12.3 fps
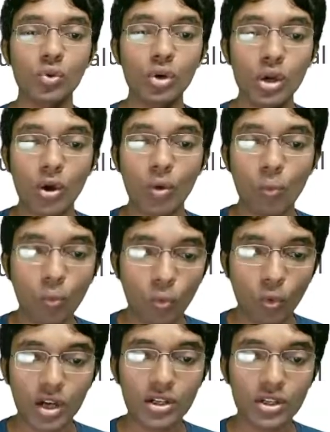
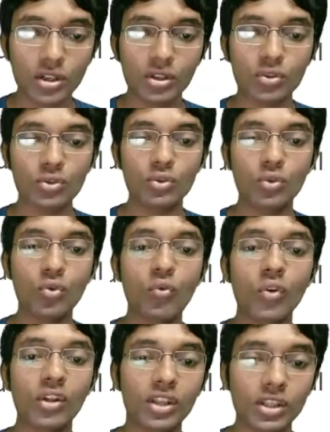what to do what
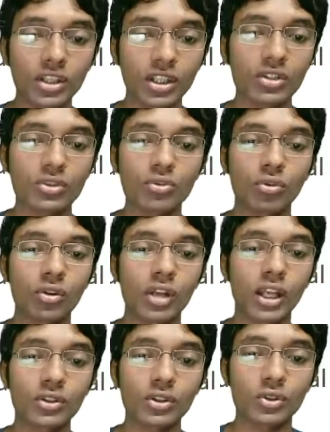they need, so like they're using